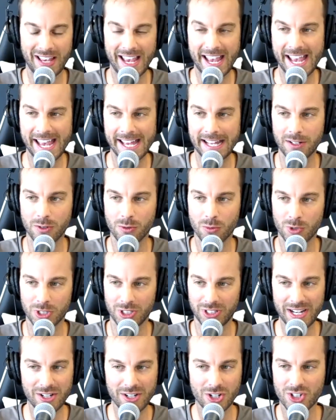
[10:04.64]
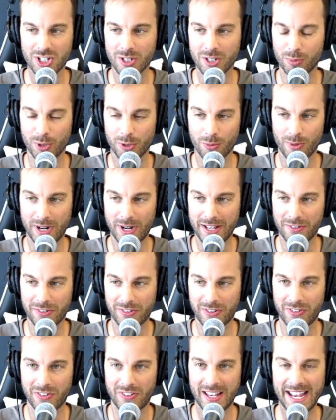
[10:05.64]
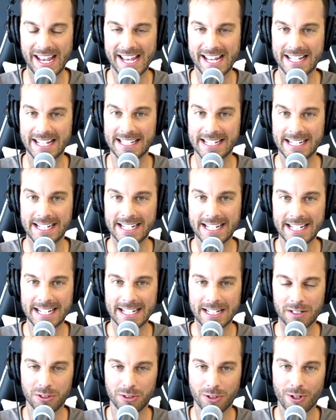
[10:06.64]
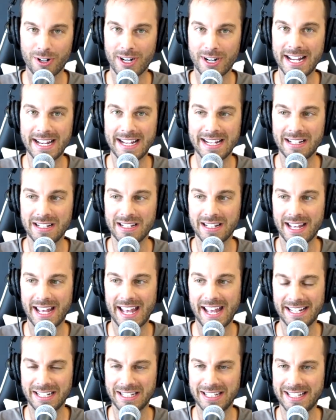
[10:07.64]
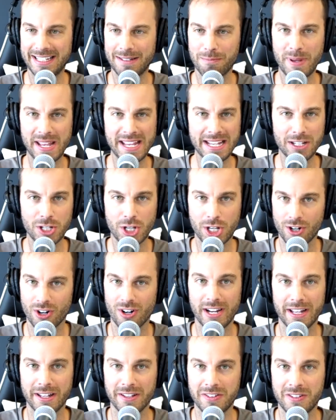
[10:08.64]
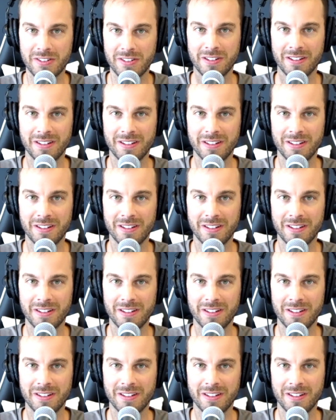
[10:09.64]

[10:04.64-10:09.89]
and relationship with risks and learning and being curious.